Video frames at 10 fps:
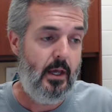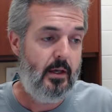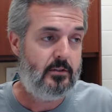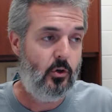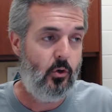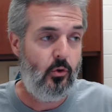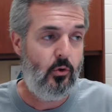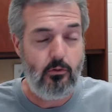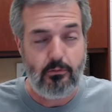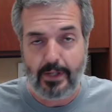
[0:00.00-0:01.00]
So
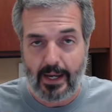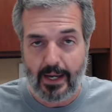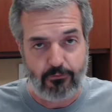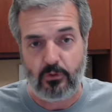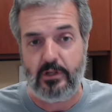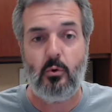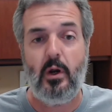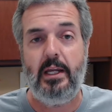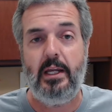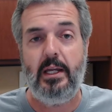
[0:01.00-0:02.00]
you've got free
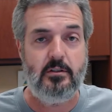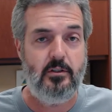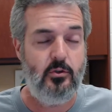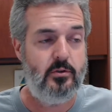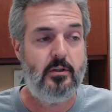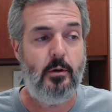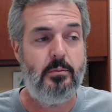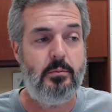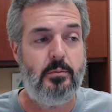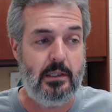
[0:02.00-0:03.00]
reign to do
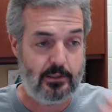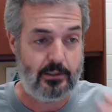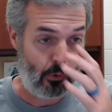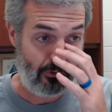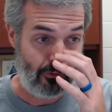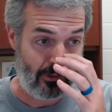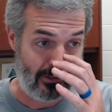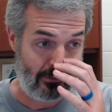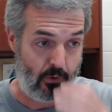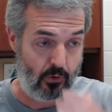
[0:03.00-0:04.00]
something in the sport
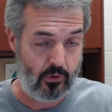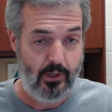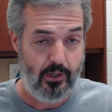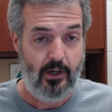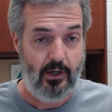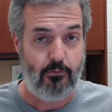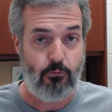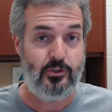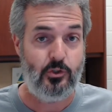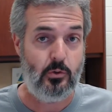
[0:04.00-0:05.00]
nutrition world of
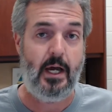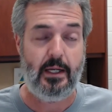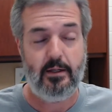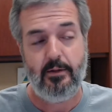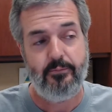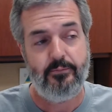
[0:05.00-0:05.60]
what you'd like.